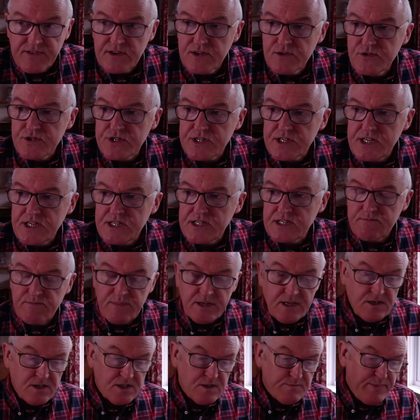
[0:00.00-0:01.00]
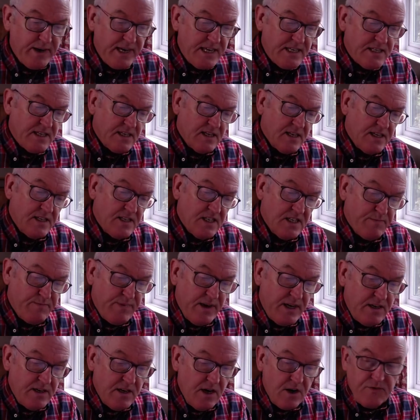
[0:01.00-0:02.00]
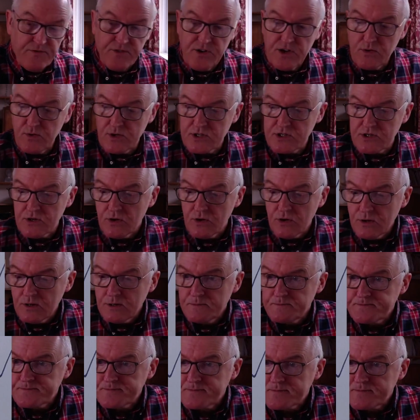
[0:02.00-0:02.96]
flu season, because basically there's been no flu at all.